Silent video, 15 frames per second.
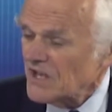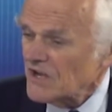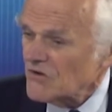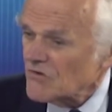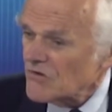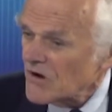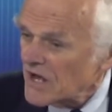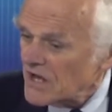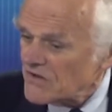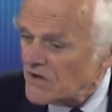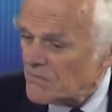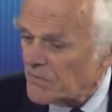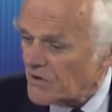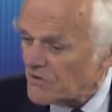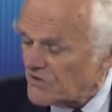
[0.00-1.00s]
greater
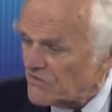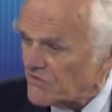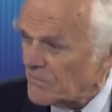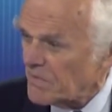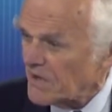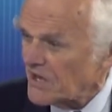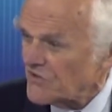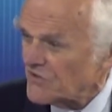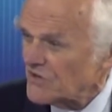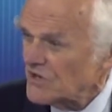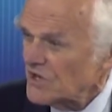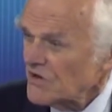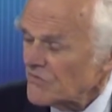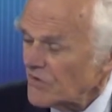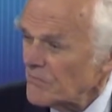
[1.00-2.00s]
participation
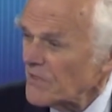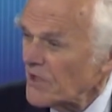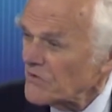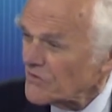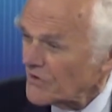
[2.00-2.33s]
from those